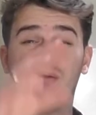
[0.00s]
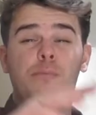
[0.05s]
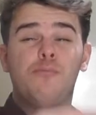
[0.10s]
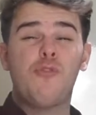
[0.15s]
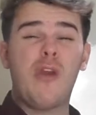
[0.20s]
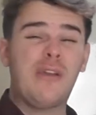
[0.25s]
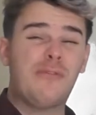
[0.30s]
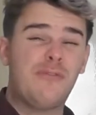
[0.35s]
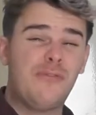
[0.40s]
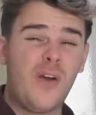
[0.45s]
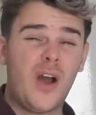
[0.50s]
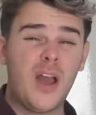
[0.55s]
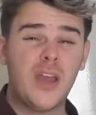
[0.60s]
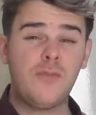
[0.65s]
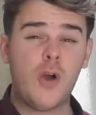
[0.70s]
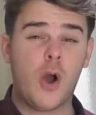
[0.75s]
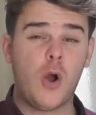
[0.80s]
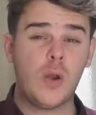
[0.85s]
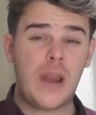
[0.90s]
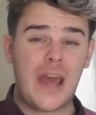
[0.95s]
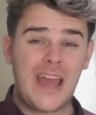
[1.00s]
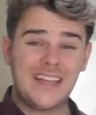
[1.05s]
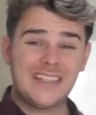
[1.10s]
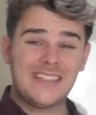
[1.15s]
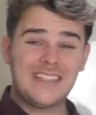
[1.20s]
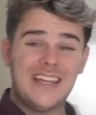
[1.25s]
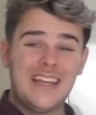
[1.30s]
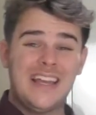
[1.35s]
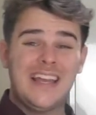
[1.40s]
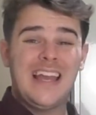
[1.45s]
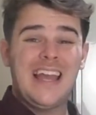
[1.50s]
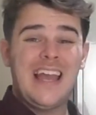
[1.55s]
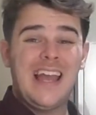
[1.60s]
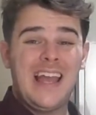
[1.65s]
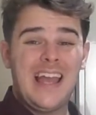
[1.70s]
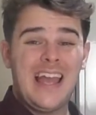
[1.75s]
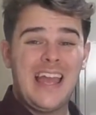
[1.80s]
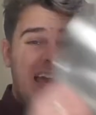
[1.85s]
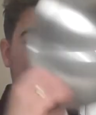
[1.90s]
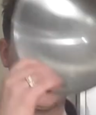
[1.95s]
Break 5 whole eggs
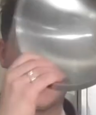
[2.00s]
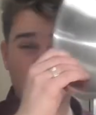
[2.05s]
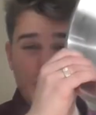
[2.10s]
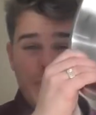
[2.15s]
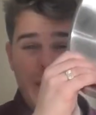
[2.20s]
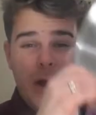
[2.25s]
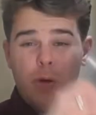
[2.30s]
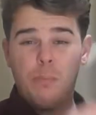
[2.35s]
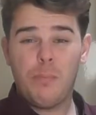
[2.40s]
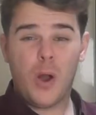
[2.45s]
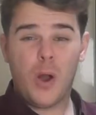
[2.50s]
into a metal